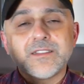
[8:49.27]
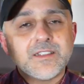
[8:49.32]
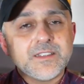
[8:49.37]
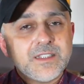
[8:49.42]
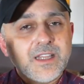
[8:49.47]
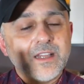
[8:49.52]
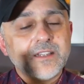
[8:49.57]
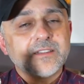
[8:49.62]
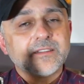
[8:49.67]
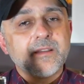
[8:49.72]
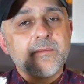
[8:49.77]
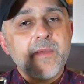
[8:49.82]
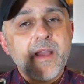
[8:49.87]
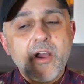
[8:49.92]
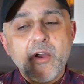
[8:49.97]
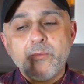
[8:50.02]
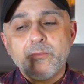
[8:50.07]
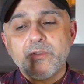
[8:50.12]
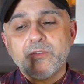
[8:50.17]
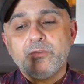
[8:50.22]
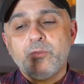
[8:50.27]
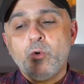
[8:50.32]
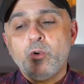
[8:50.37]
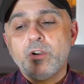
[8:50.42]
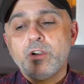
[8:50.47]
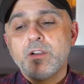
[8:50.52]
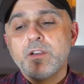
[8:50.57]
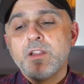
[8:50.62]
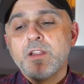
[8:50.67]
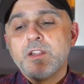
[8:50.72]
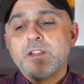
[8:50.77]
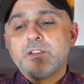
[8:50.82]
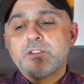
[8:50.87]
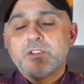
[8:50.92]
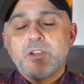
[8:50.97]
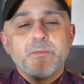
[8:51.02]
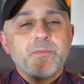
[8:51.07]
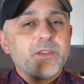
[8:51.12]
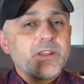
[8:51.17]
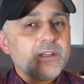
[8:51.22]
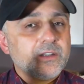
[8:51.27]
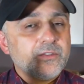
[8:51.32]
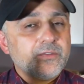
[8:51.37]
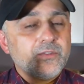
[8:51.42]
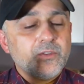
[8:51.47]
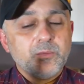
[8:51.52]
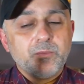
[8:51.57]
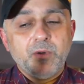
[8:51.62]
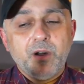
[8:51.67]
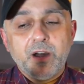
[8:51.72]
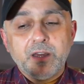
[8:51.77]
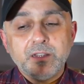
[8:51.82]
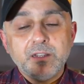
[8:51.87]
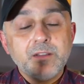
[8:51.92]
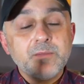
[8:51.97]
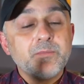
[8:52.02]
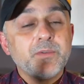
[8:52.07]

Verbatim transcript: and test them out before jumping on a full bottle.